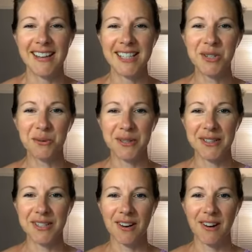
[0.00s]
Essential
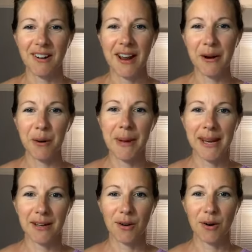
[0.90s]
oils are an
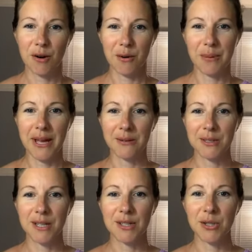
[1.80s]
aromatic
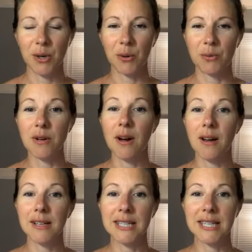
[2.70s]
compound, so
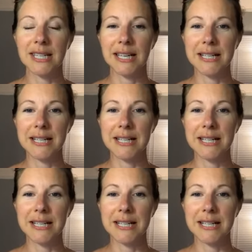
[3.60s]
not